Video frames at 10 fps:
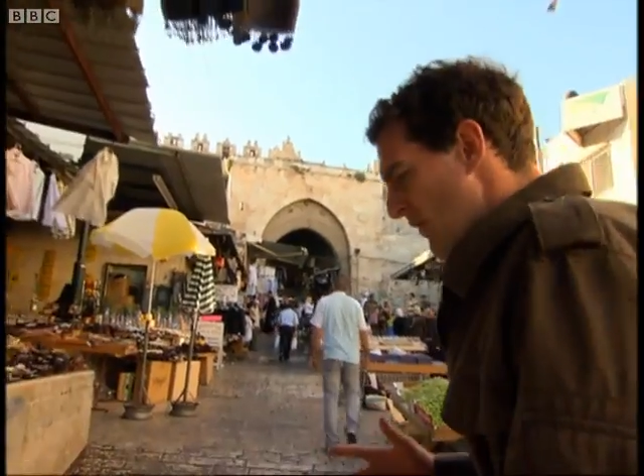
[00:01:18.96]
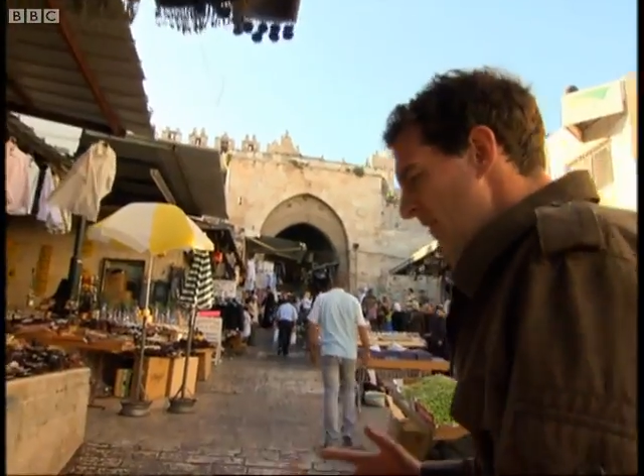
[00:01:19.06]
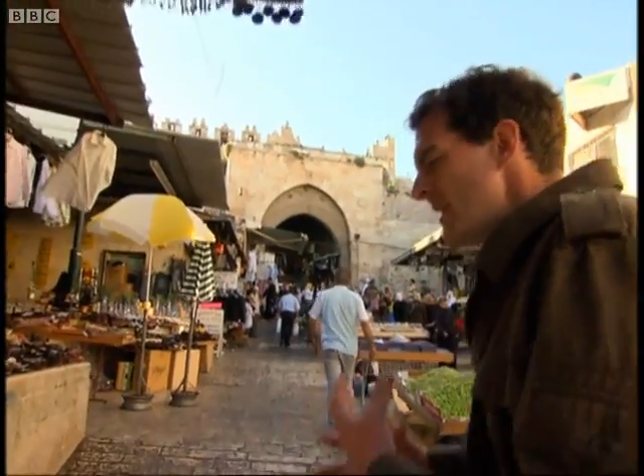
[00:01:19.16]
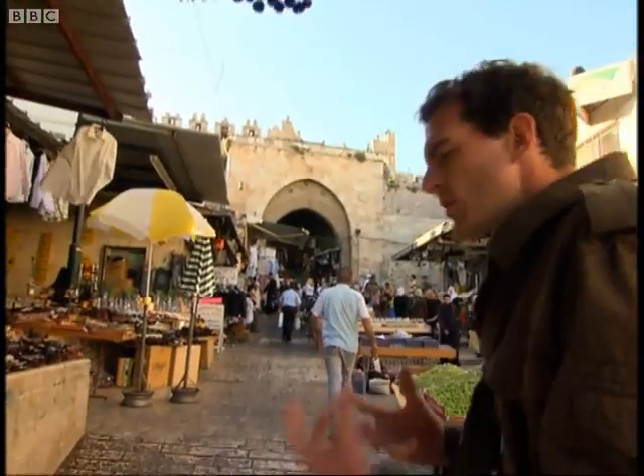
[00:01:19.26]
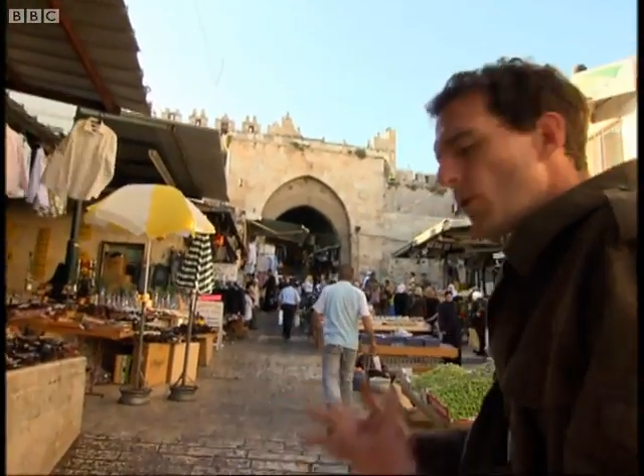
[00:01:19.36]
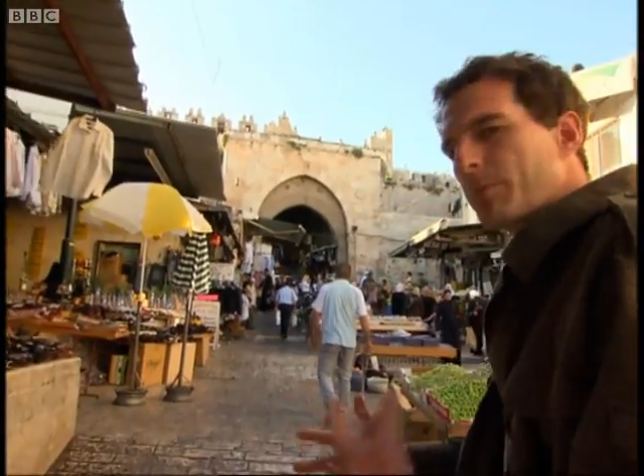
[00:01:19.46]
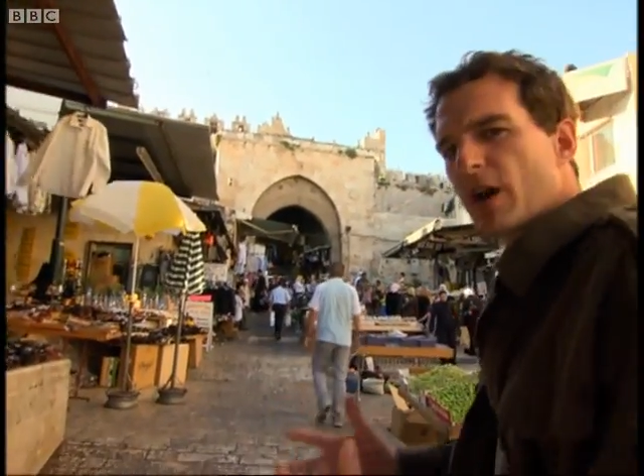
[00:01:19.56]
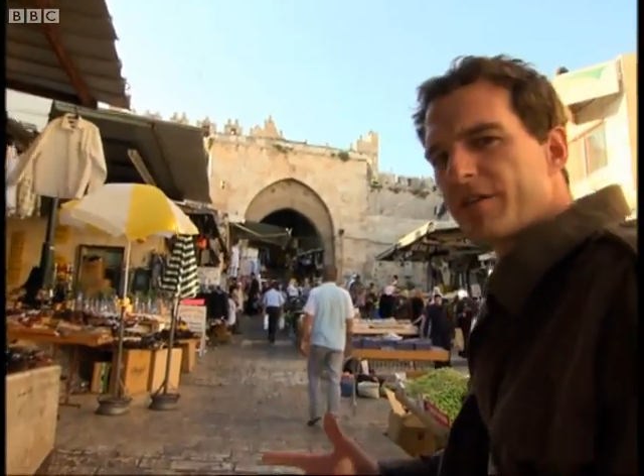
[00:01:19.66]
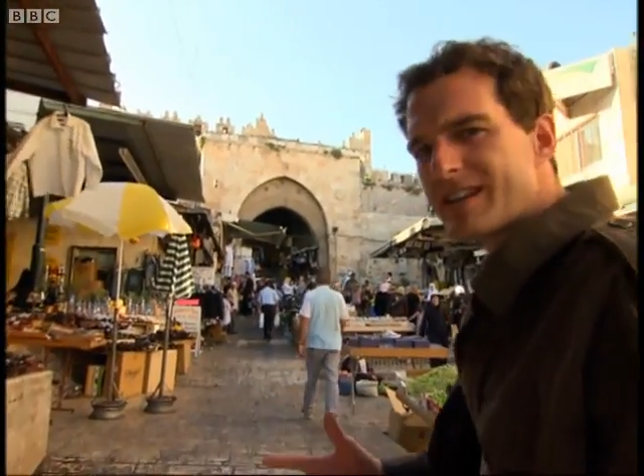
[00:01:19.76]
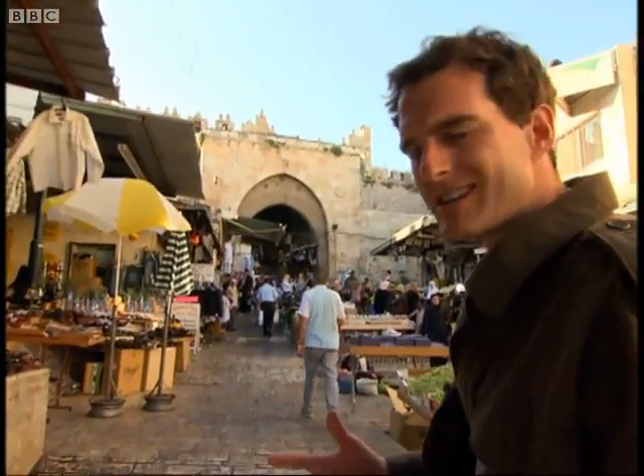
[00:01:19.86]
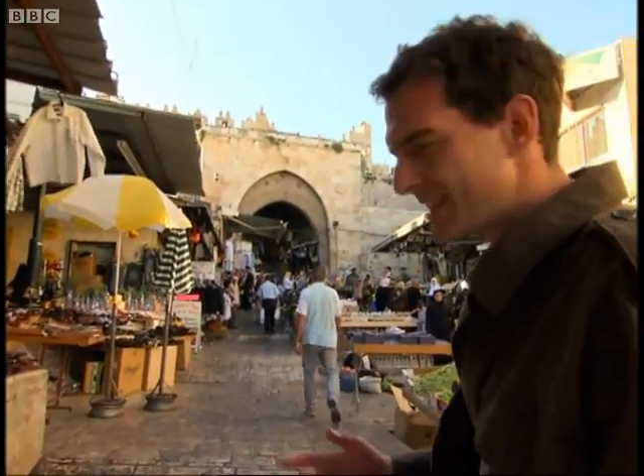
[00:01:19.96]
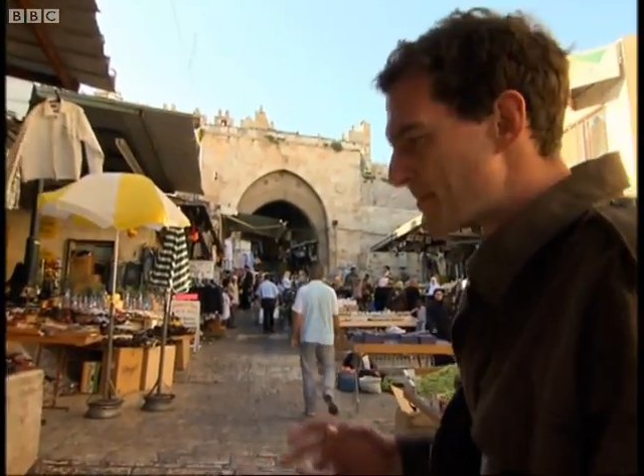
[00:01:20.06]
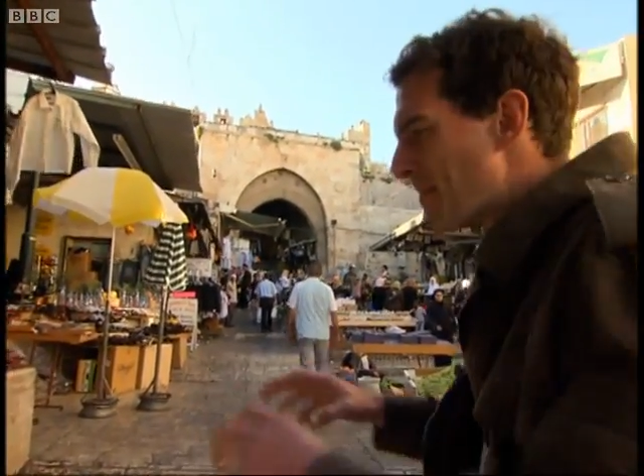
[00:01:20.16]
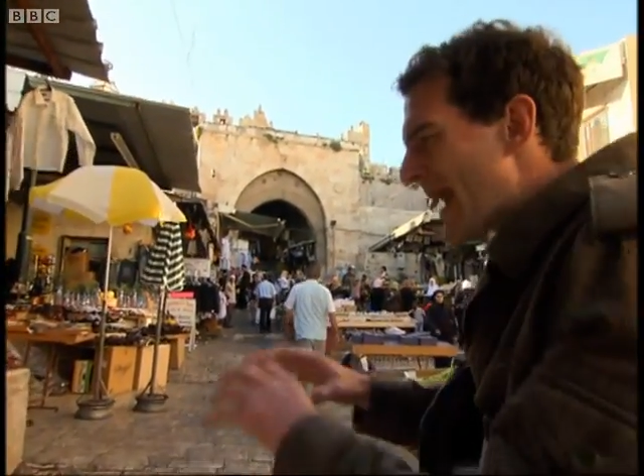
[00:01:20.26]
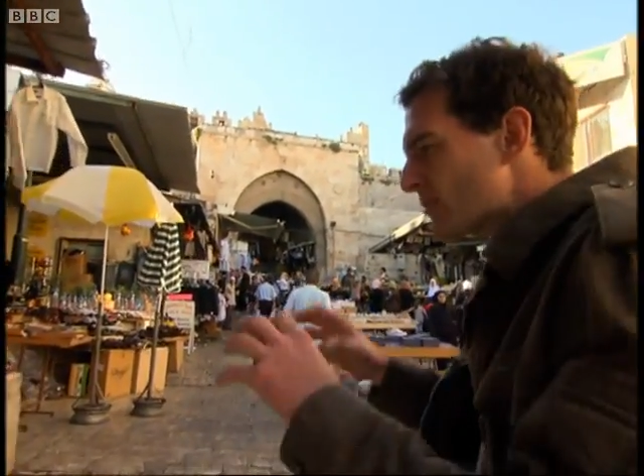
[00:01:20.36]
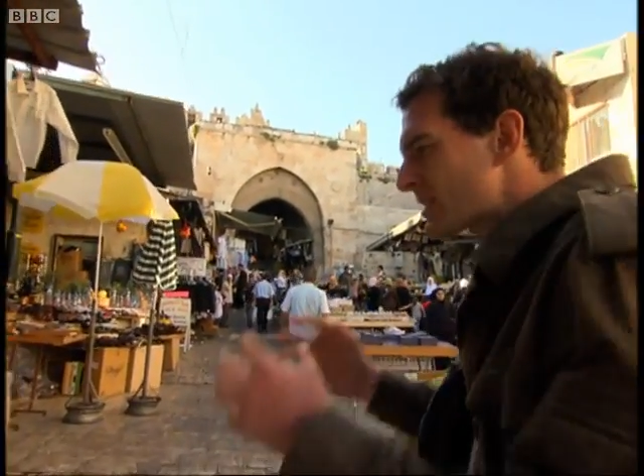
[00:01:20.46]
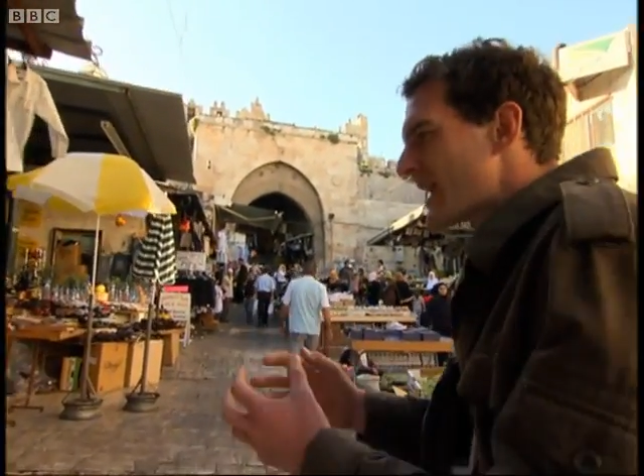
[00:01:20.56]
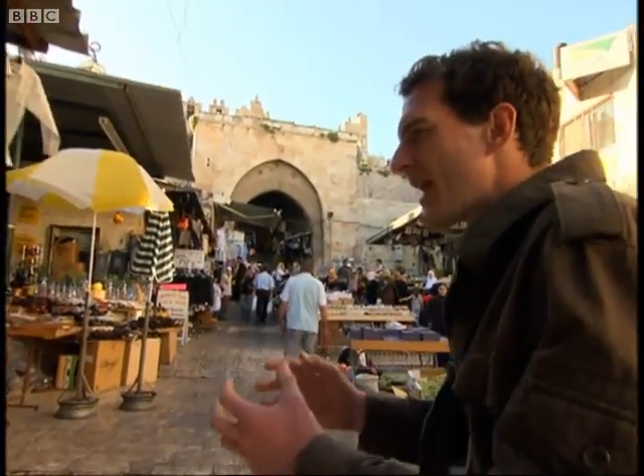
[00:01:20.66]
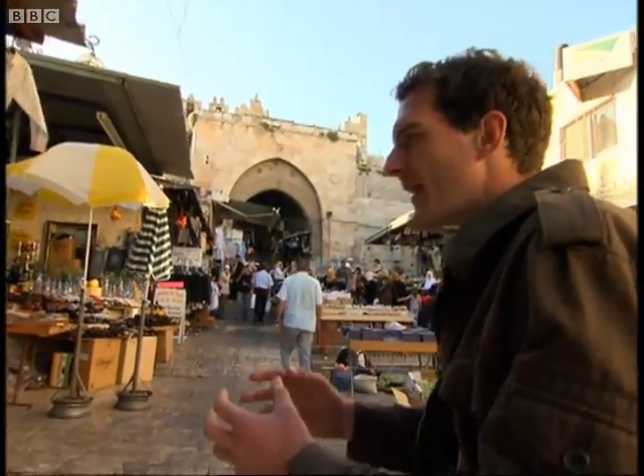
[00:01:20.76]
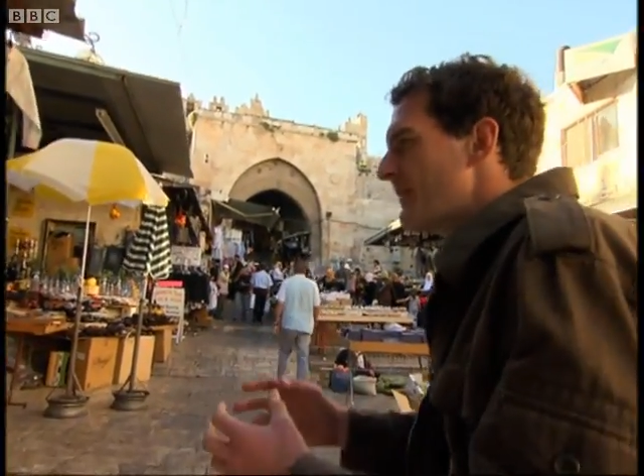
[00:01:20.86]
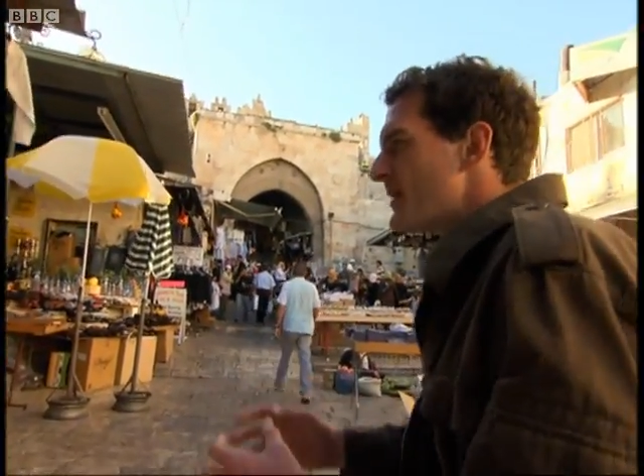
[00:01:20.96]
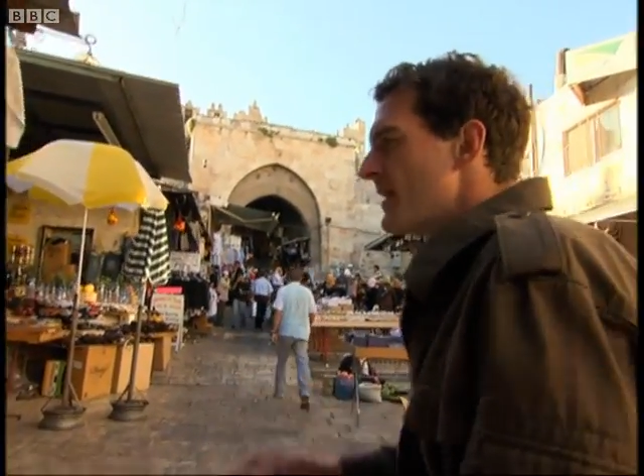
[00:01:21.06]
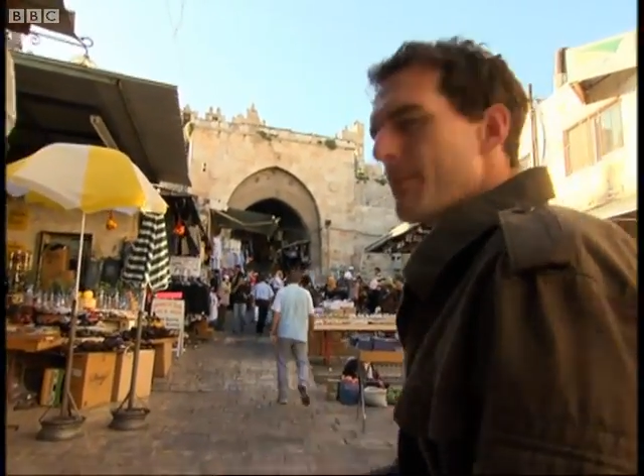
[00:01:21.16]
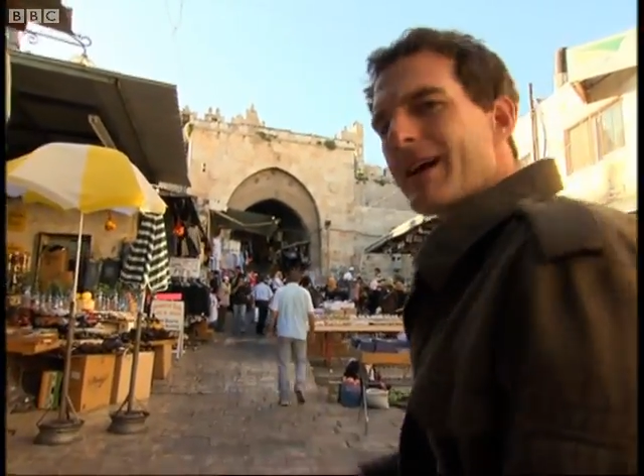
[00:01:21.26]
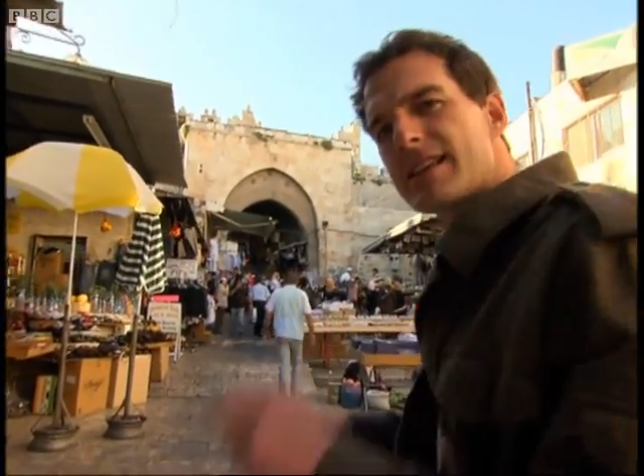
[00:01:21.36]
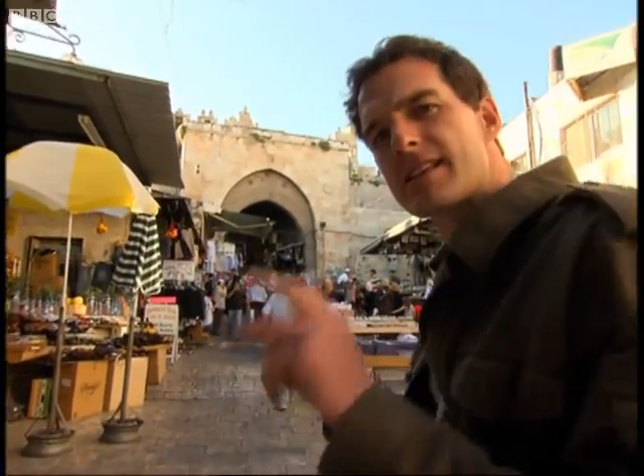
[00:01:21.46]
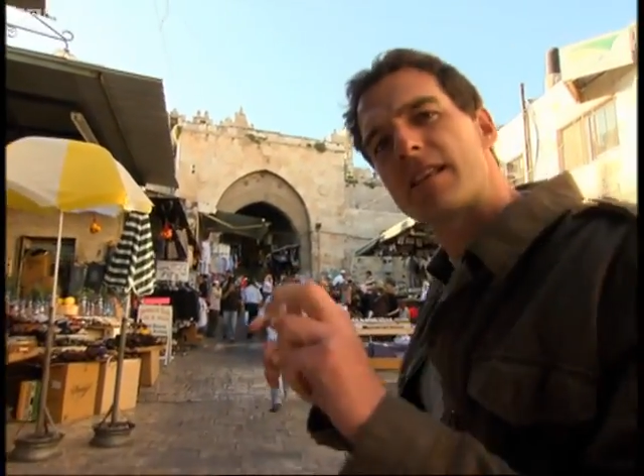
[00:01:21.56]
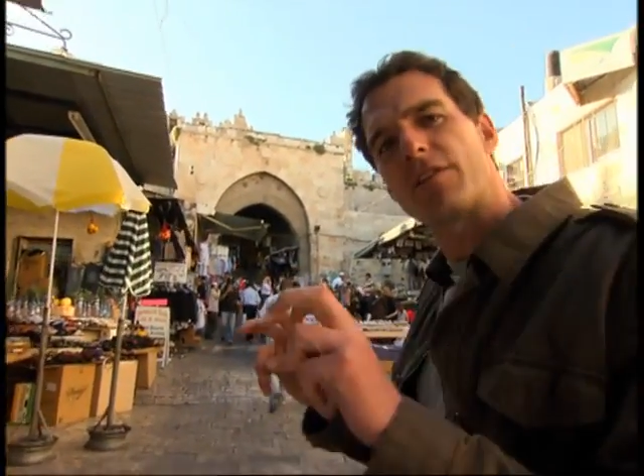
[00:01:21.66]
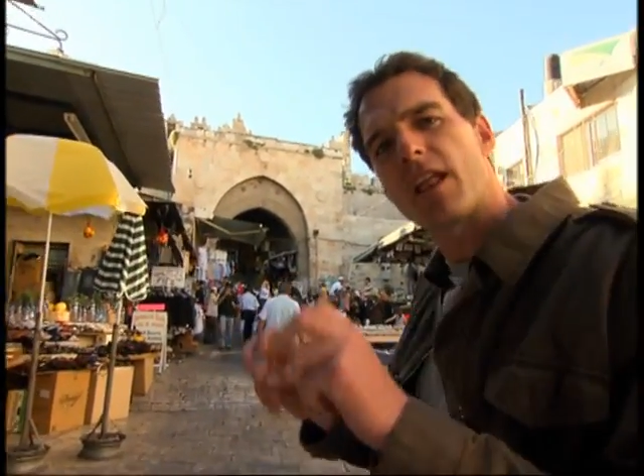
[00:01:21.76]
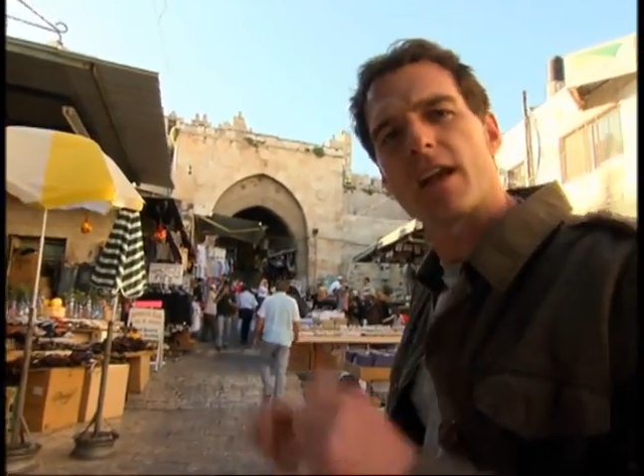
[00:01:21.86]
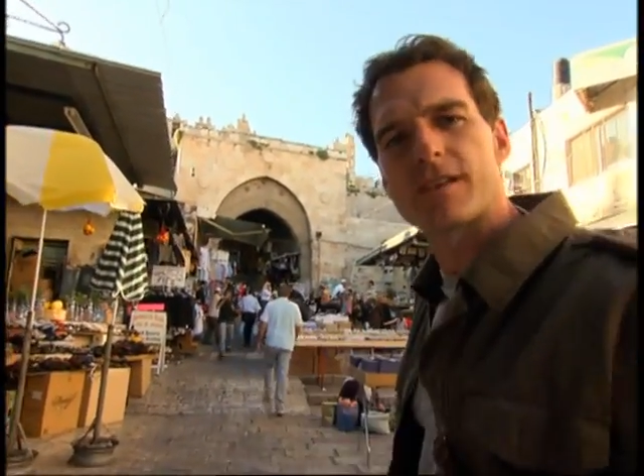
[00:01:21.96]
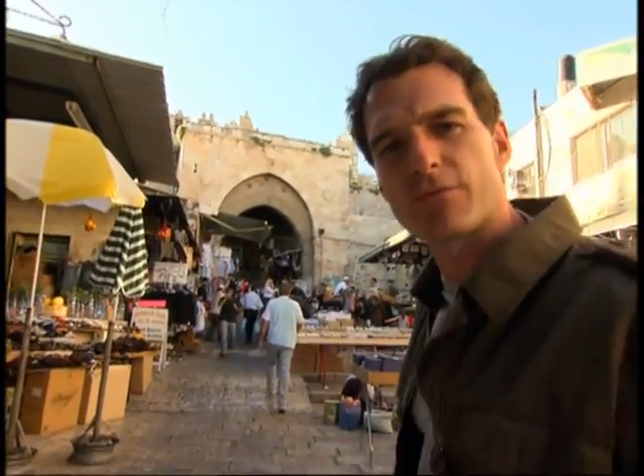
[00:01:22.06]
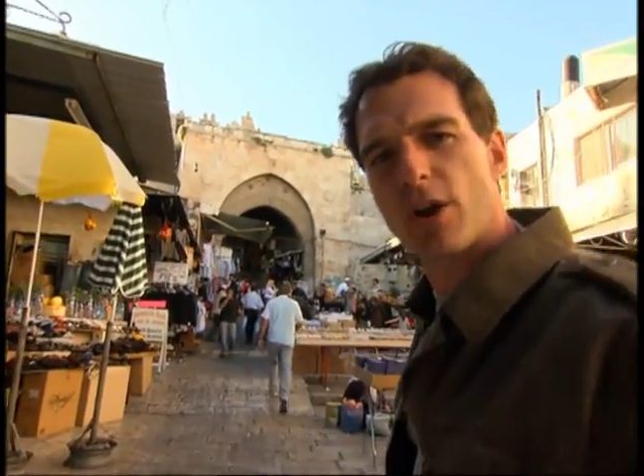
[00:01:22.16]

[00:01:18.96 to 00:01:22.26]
of equal provinces bound together by civilized